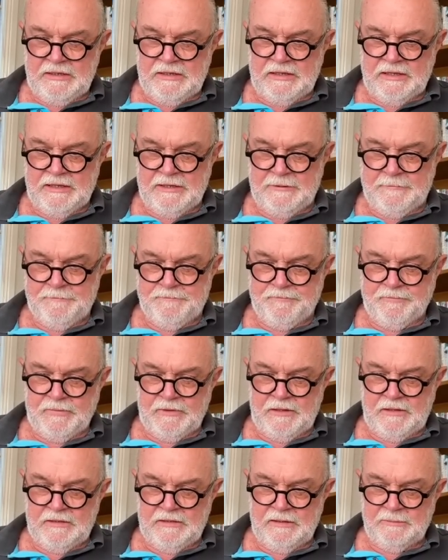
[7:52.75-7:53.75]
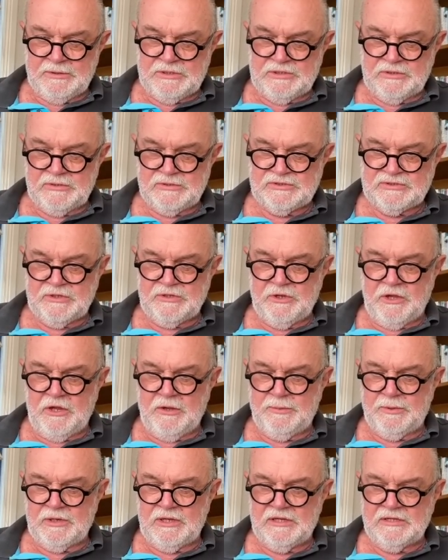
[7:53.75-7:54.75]
Number two, so
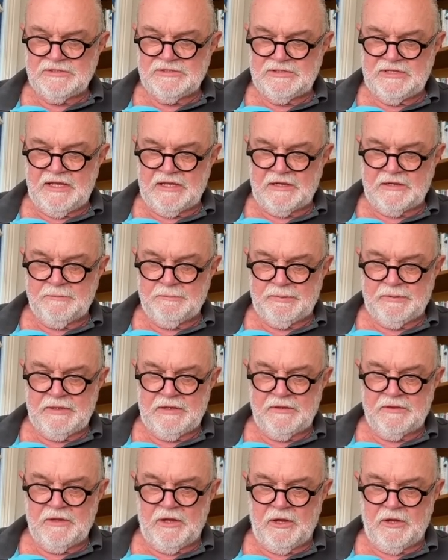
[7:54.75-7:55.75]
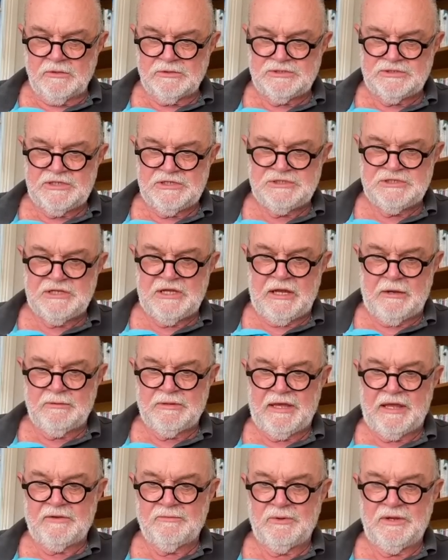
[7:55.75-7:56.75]
nobody has yet completed the whole GGR
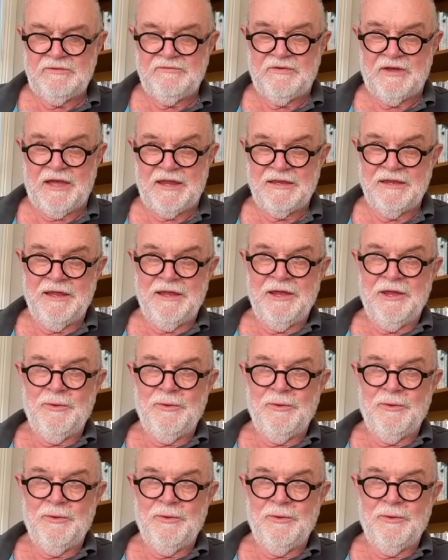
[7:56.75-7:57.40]
without a wind vane.